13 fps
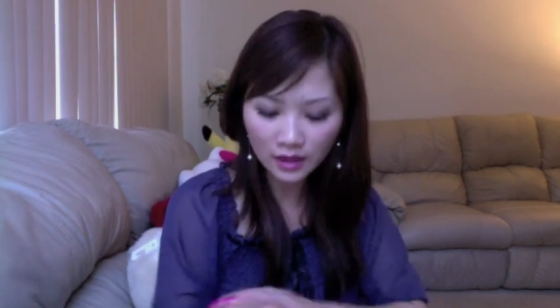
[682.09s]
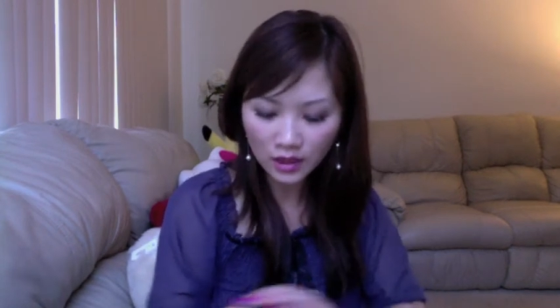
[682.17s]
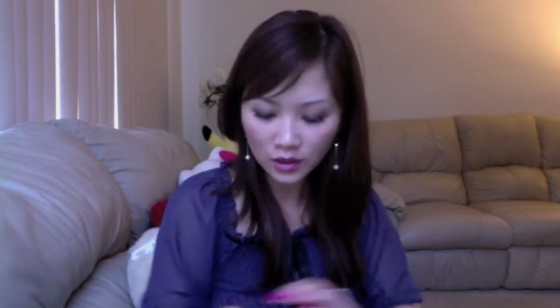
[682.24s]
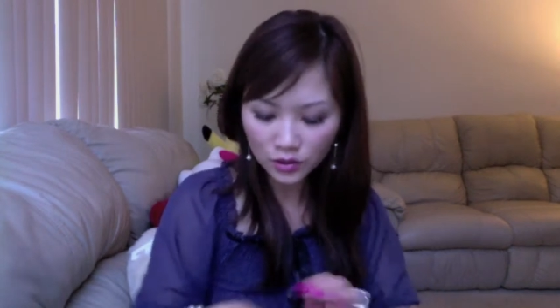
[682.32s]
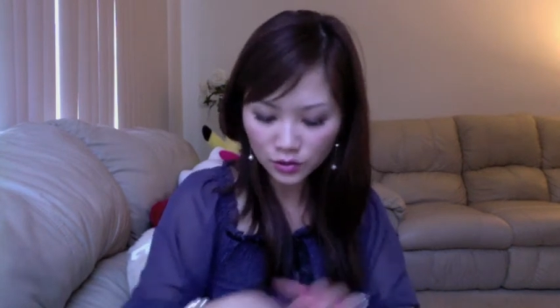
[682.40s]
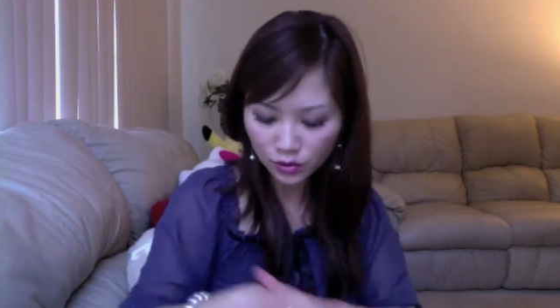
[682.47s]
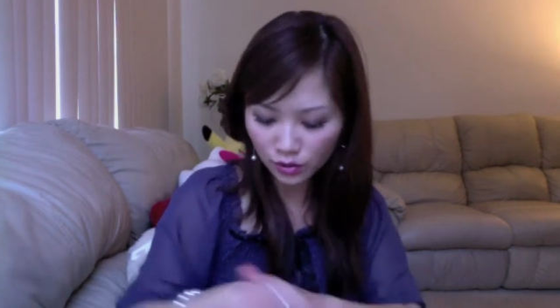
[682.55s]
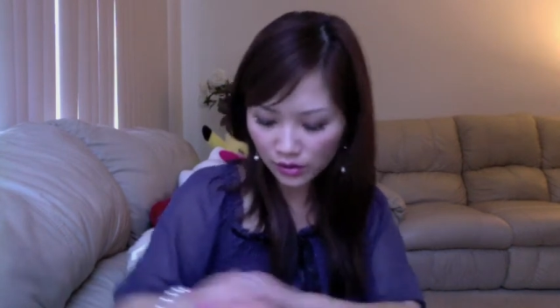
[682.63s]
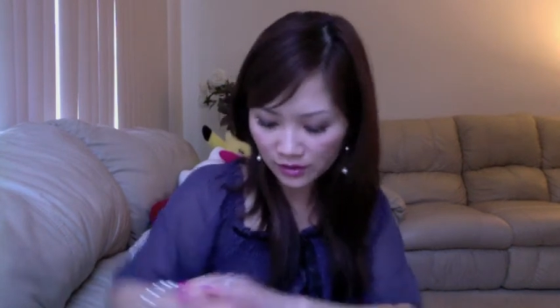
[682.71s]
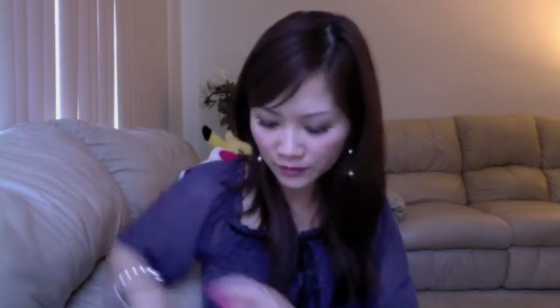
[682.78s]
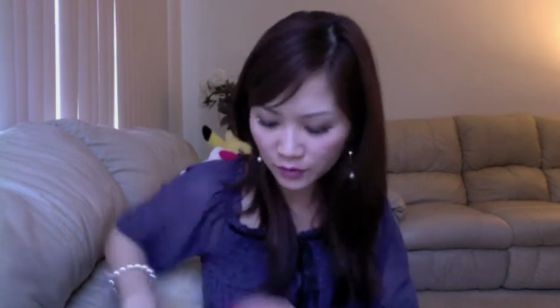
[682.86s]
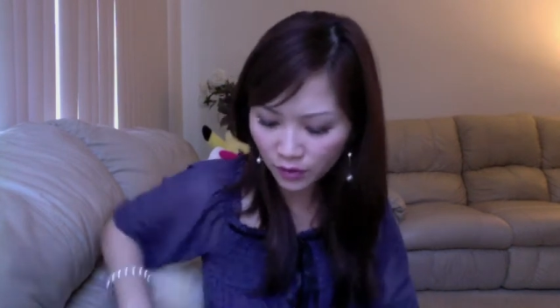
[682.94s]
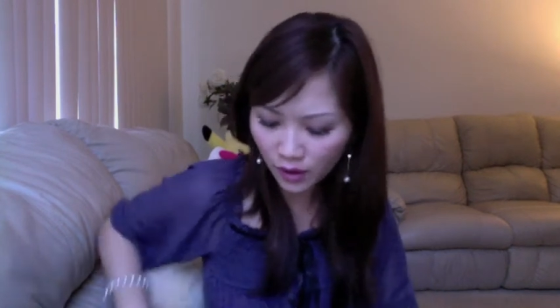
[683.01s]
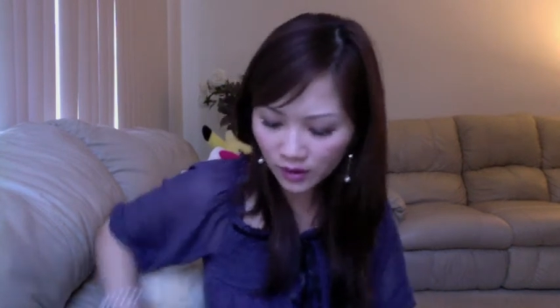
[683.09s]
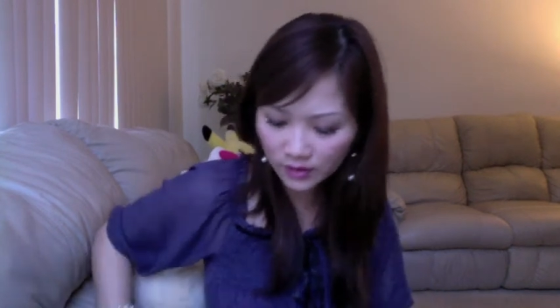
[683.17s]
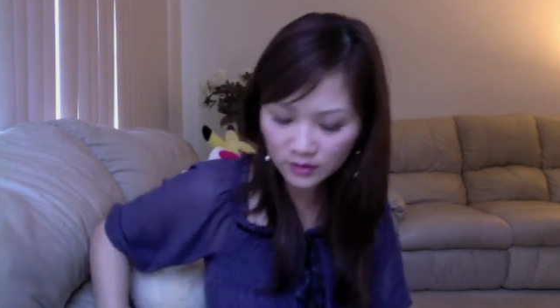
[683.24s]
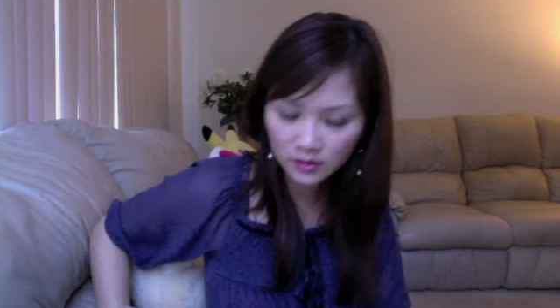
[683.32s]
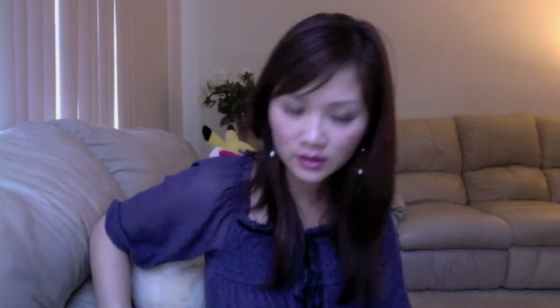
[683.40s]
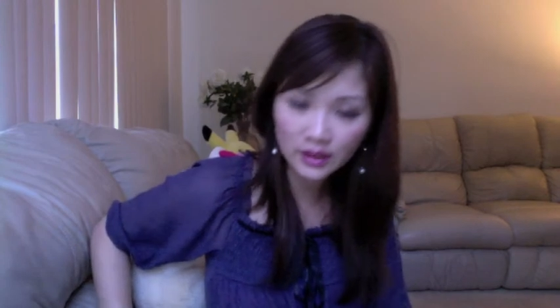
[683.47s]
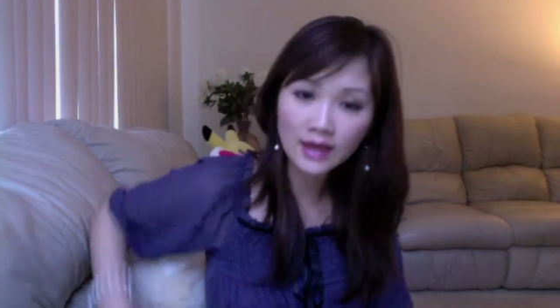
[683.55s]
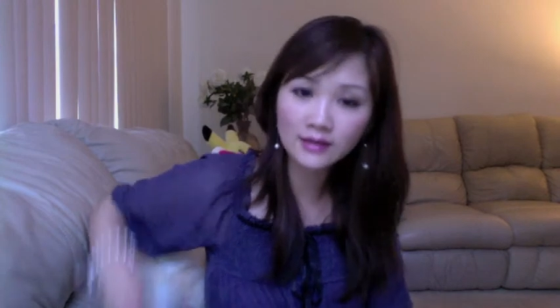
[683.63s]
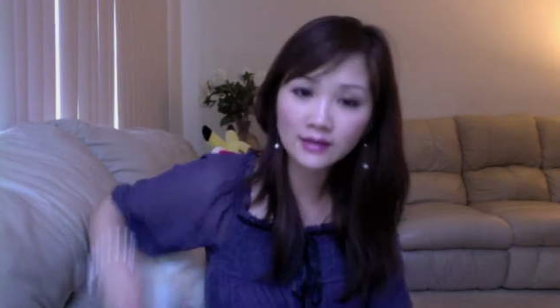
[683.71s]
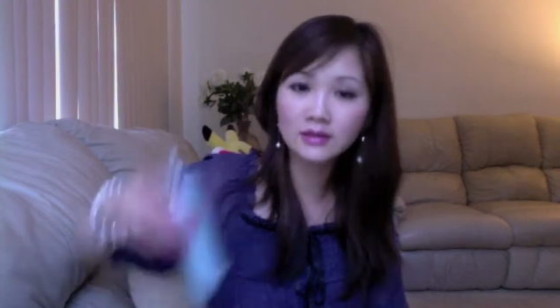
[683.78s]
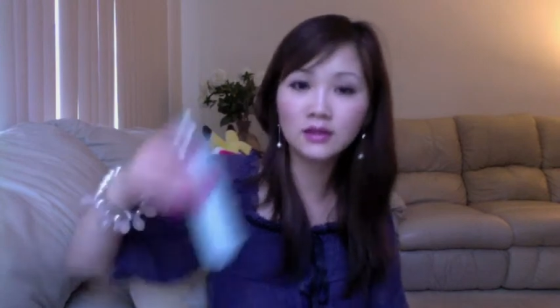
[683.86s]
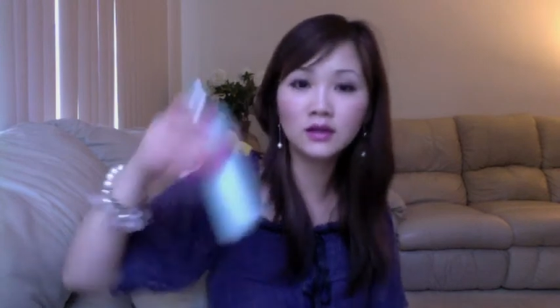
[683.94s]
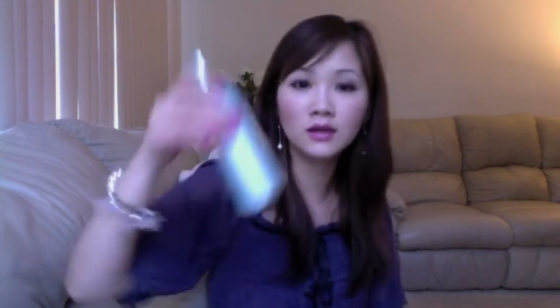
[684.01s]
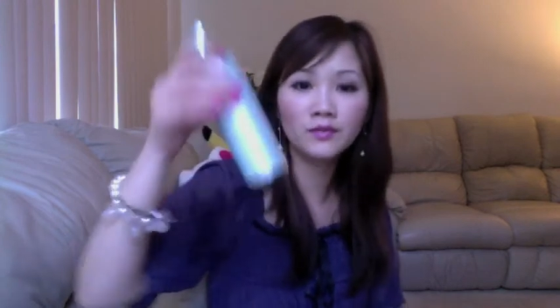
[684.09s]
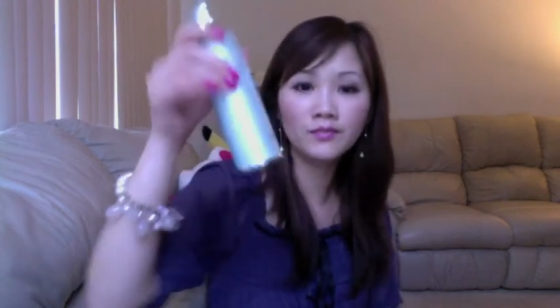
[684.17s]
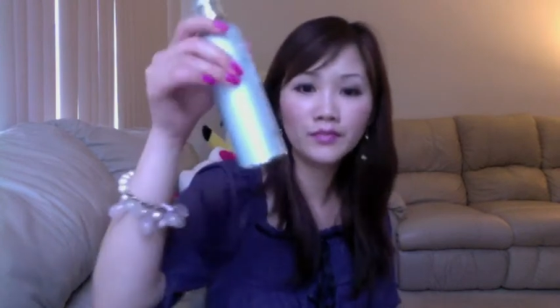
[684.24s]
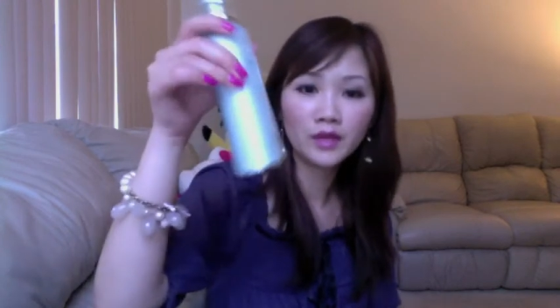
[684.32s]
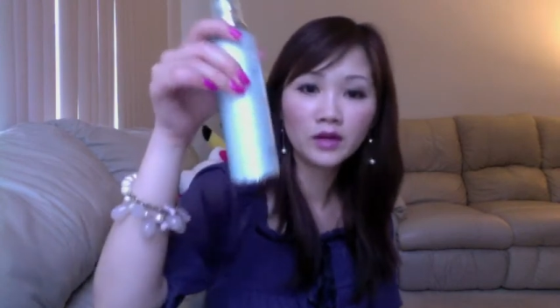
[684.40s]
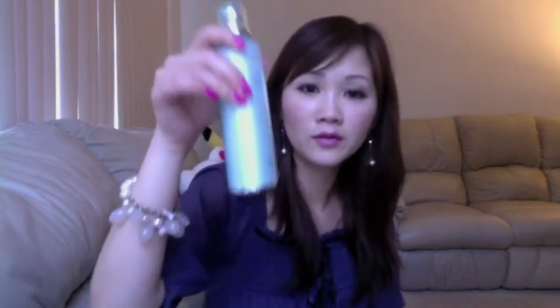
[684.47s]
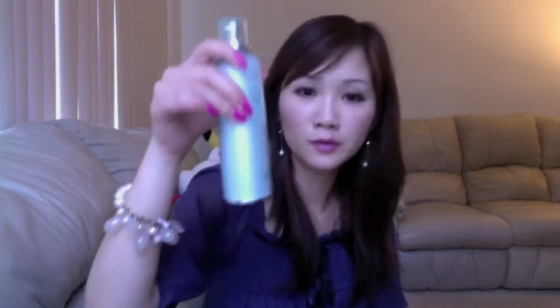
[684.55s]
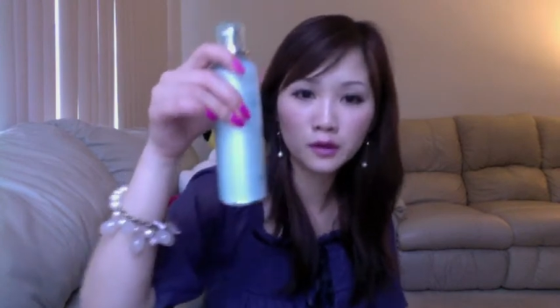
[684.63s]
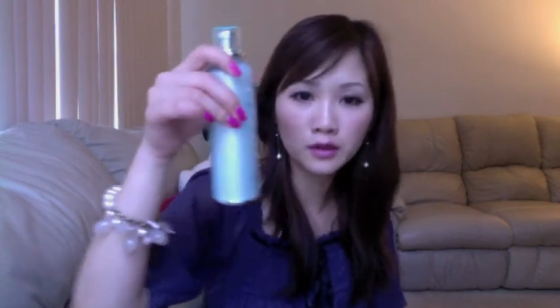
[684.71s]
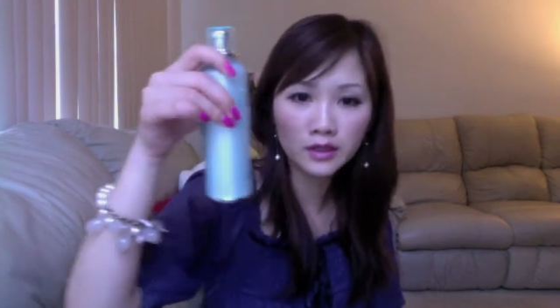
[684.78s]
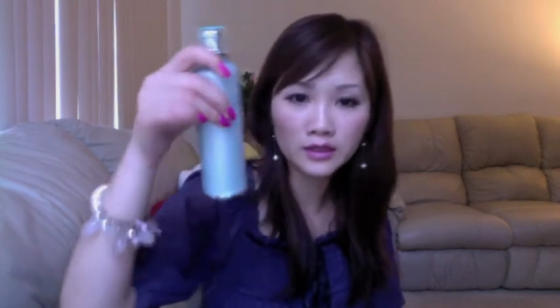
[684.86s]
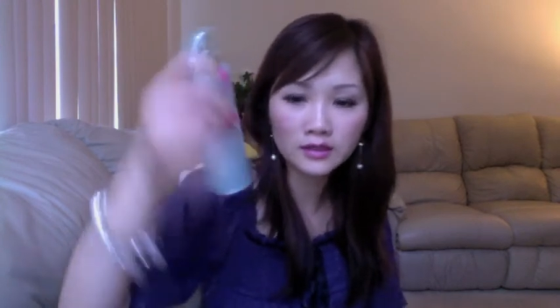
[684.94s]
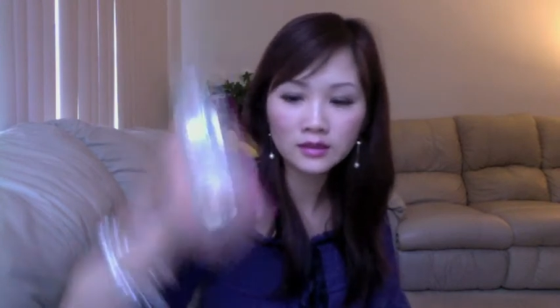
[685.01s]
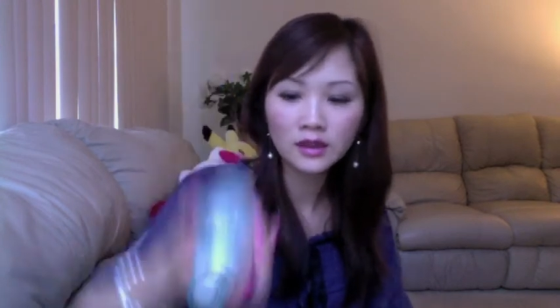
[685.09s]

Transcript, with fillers: So if you are gonna get the fluid,